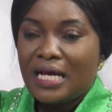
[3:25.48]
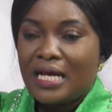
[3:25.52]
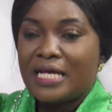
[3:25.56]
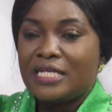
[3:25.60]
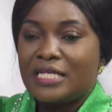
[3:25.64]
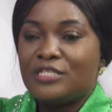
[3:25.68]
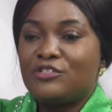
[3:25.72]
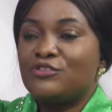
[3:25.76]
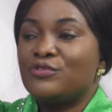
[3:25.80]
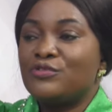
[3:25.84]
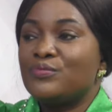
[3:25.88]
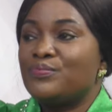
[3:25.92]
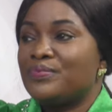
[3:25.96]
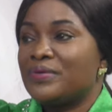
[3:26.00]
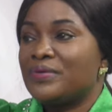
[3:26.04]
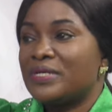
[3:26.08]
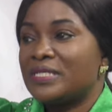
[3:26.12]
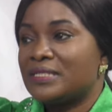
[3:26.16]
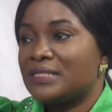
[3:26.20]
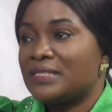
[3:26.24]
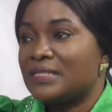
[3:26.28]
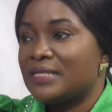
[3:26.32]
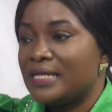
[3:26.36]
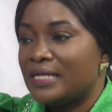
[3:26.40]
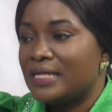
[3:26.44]
SU
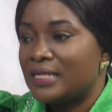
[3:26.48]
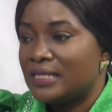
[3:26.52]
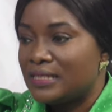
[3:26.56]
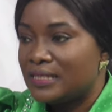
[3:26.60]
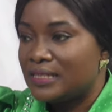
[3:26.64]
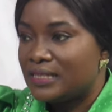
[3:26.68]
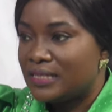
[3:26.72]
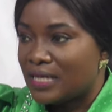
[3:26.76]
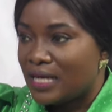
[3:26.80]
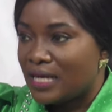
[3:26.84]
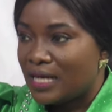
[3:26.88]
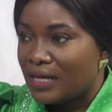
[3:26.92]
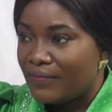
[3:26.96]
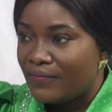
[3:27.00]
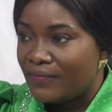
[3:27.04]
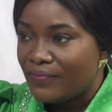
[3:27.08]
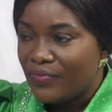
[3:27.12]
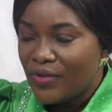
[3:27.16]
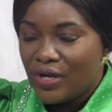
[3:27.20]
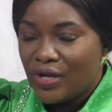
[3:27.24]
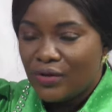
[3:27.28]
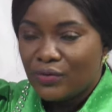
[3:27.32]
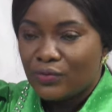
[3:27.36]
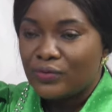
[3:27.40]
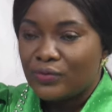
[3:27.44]
president, mm-hmm.
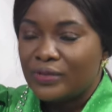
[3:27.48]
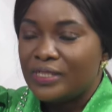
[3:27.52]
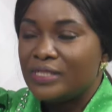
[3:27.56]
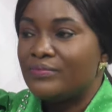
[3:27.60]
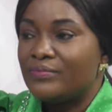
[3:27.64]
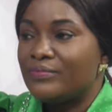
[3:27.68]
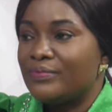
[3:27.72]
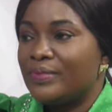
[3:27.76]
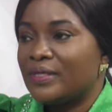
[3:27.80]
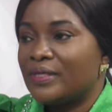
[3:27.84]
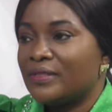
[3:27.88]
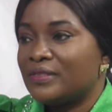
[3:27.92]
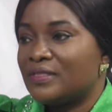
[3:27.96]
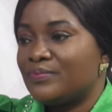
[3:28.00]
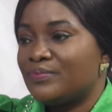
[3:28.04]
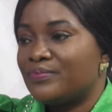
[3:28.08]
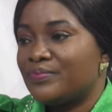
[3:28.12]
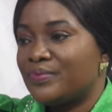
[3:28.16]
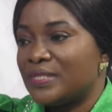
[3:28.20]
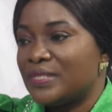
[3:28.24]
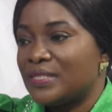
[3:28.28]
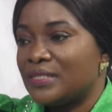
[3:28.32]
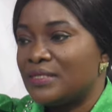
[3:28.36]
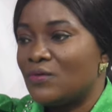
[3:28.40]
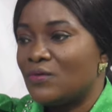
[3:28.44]
Golden Bells
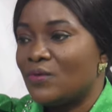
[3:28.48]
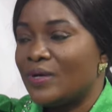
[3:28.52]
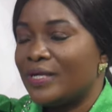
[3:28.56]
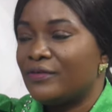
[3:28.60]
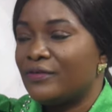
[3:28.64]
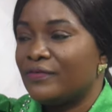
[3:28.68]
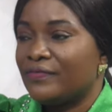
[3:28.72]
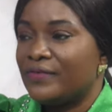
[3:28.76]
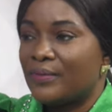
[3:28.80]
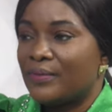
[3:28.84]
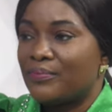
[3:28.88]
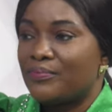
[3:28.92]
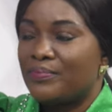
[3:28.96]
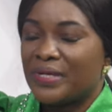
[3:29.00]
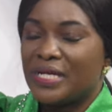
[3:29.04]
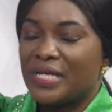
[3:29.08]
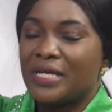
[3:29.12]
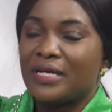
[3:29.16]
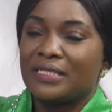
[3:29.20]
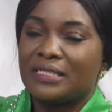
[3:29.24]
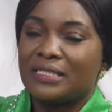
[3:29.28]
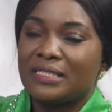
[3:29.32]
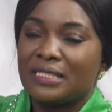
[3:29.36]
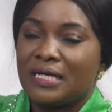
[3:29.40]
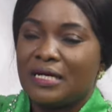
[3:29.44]
president, one of the
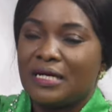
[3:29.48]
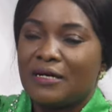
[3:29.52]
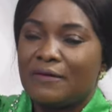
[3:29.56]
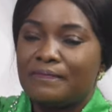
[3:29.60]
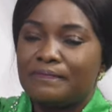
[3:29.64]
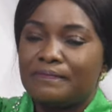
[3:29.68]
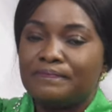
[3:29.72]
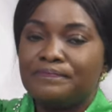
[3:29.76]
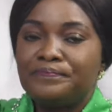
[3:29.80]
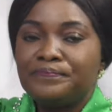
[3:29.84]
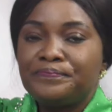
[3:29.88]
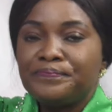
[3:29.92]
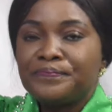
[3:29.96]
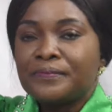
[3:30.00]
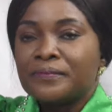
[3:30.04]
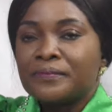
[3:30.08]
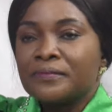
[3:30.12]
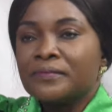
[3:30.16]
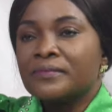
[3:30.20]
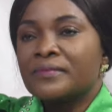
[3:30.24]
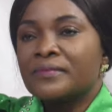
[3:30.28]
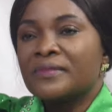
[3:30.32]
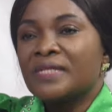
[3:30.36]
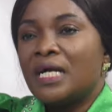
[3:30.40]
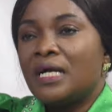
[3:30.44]
biggest
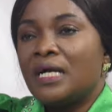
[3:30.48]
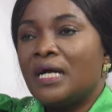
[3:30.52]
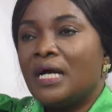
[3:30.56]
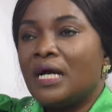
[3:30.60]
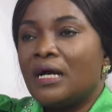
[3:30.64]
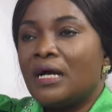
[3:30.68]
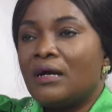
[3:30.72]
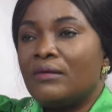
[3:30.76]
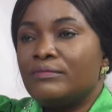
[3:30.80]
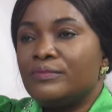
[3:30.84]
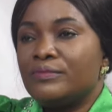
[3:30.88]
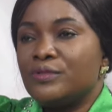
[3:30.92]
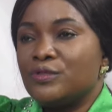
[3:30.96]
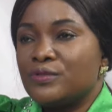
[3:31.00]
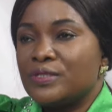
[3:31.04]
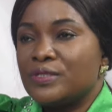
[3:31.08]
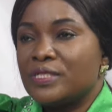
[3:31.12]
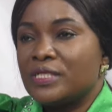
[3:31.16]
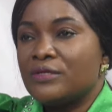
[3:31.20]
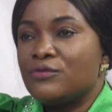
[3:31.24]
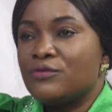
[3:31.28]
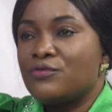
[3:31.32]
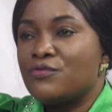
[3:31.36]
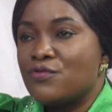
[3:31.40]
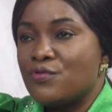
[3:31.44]

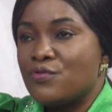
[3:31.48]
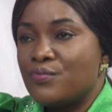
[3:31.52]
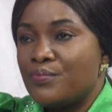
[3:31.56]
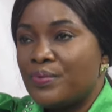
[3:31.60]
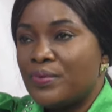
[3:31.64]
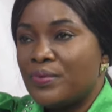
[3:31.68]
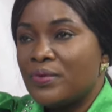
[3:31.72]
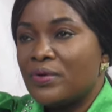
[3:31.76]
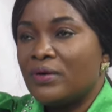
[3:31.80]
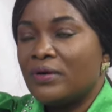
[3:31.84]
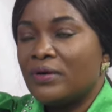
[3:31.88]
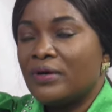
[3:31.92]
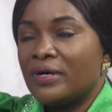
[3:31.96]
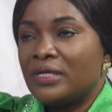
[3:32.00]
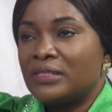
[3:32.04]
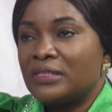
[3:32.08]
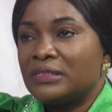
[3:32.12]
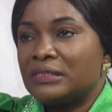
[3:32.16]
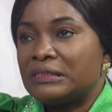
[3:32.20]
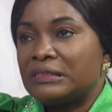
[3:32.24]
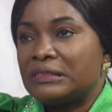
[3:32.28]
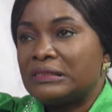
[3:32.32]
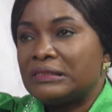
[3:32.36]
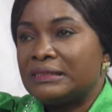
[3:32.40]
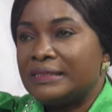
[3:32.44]
music group
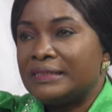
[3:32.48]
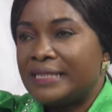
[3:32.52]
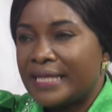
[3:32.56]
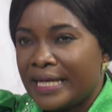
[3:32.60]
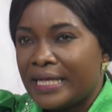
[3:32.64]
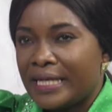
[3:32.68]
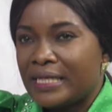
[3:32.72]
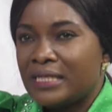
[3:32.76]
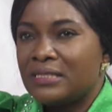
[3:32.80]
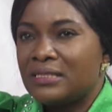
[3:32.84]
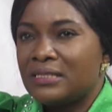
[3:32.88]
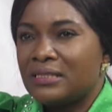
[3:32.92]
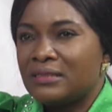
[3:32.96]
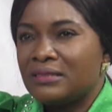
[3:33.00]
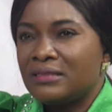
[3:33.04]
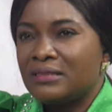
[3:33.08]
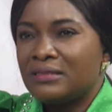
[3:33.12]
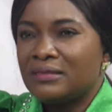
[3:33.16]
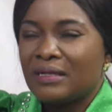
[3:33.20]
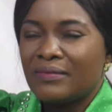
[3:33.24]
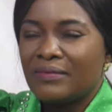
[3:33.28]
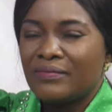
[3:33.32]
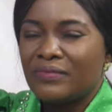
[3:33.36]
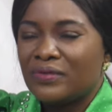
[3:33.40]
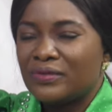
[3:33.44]
then, mm-hmm.
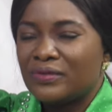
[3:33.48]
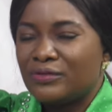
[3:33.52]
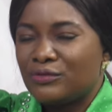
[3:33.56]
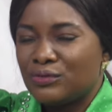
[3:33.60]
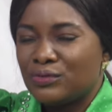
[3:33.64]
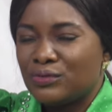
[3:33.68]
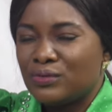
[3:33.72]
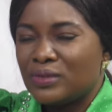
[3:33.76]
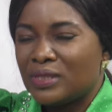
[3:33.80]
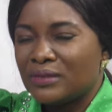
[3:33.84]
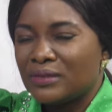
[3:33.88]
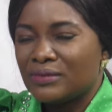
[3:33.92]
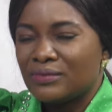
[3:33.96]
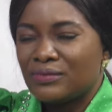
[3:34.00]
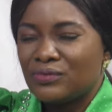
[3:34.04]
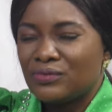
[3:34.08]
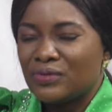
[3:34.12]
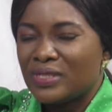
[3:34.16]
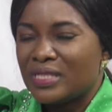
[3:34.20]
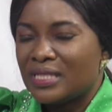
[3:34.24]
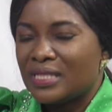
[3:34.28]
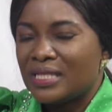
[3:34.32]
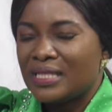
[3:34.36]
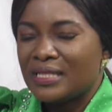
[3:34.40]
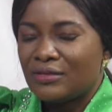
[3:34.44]
somewhere
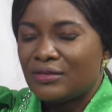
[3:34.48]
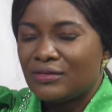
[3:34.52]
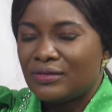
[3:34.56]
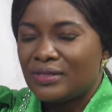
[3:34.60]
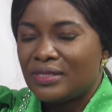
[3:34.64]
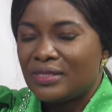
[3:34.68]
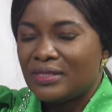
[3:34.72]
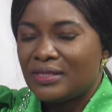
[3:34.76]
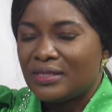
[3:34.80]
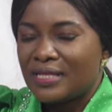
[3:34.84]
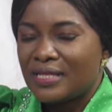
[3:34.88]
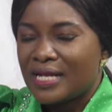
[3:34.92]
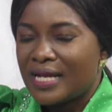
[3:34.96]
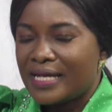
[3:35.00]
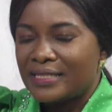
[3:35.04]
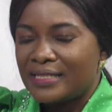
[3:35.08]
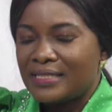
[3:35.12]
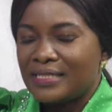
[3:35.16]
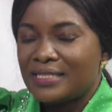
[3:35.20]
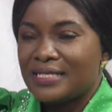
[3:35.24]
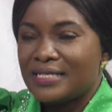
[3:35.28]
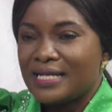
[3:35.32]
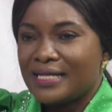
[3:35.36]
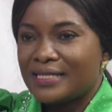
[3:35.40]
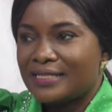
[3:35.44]

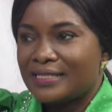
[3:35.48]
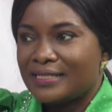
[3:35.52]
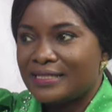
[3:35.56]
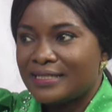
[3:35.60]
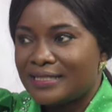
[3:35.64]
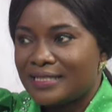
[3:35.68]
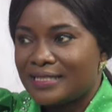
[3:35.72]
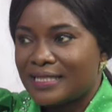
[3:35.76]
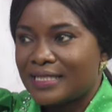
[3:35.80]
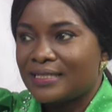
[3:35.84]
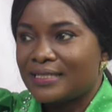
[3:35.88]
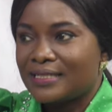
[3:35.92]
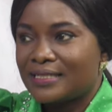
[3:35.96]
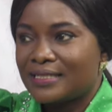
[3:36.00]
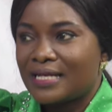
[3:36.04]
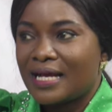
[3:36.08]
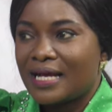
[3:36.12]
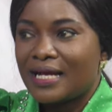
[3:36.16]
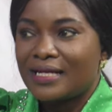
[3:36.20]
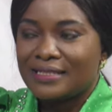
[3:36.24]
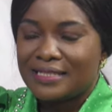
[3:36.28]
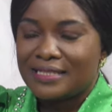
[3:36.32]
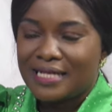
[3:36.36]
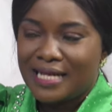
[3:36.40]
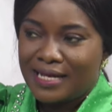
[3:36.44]
1996
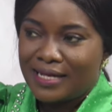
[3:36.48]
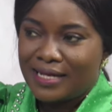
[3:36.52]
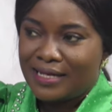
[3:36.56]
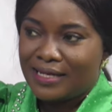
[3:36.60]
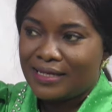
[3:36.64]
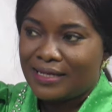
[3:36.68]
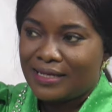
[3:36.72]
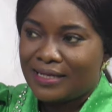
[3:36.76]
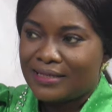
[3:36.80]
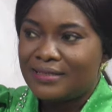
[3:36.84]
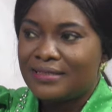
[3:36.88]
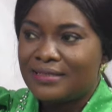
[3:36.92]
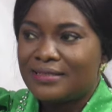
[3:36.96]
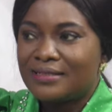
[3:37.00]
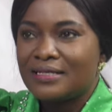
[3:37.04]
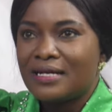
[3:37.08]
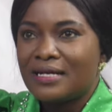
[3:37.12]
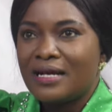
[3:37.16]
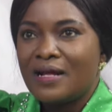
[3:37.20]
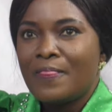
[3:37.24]
okay. at Ghana's.